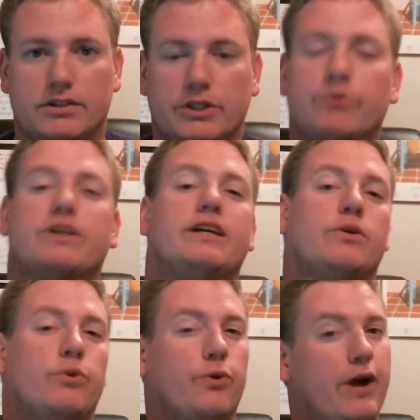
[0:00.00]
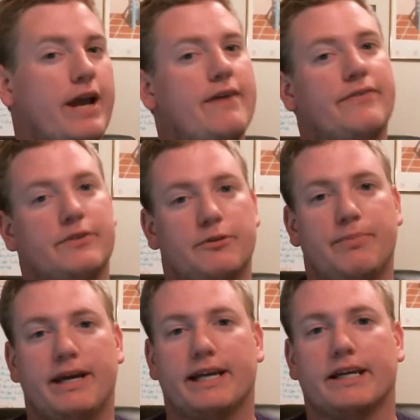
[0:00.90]
You want to get away from the
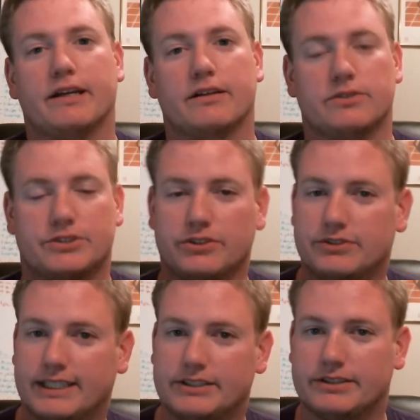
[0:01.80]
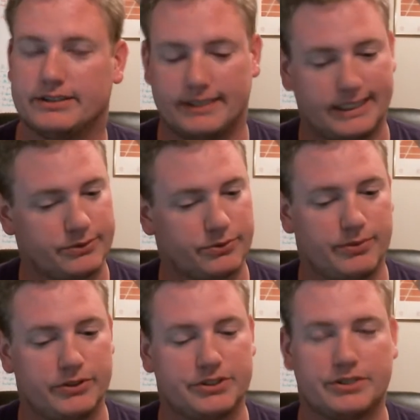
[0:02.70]
bank anglers. That's where
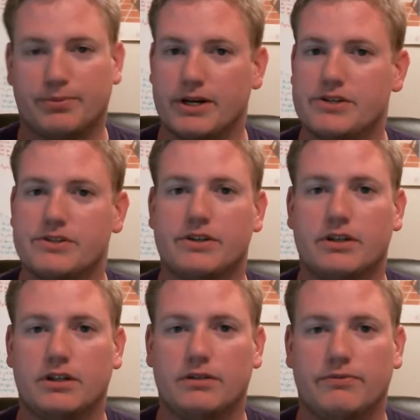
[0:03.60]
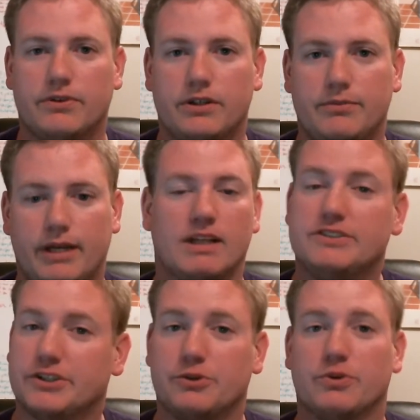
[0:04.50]
most of the pressure is going to come from,
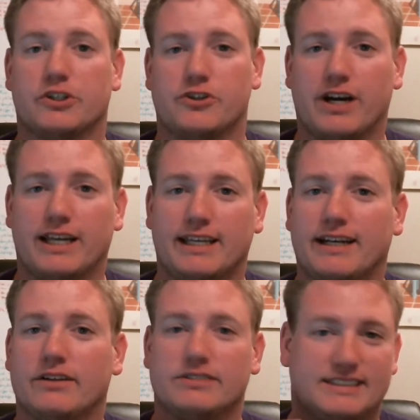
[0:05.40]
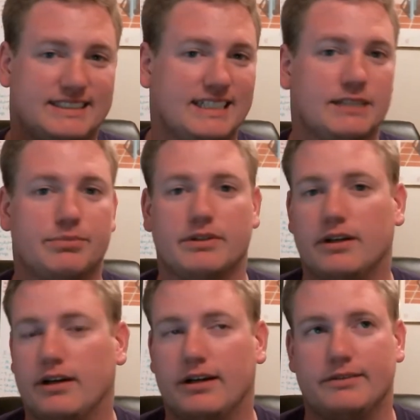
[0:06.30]
and so you want to try to get out deep,
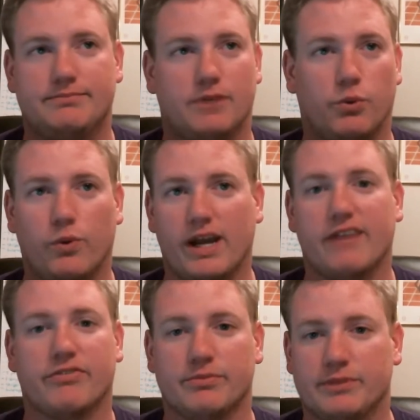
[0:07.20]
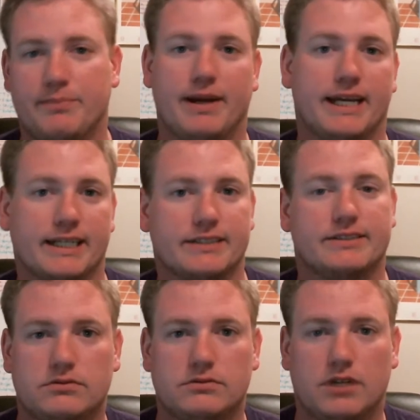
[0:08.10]
away from the
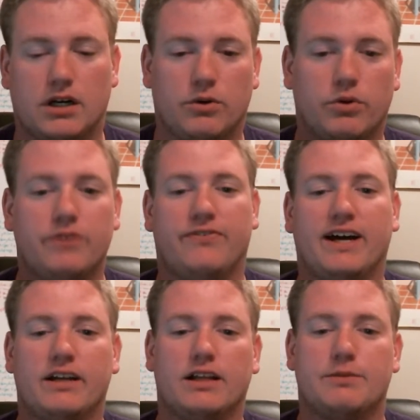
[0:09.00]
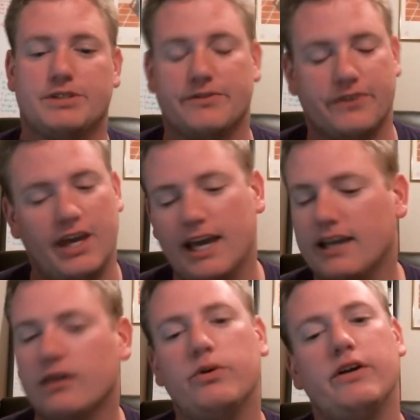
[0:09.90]
banks. One final option: if you can't
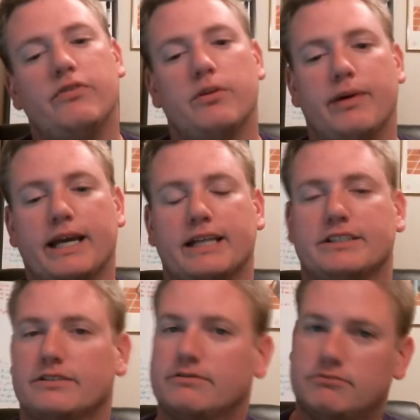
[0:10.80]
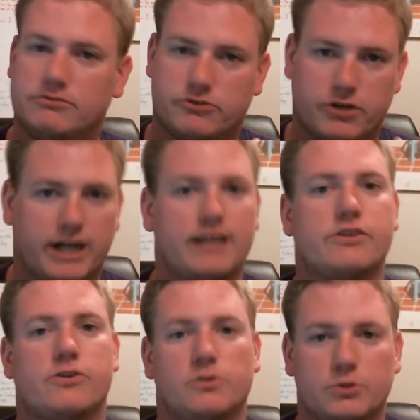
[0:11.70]
get away from the banks, try to
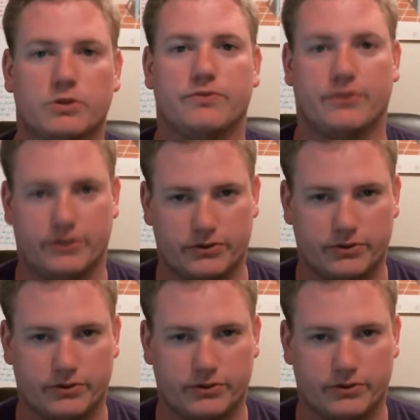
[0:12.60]
get your lure further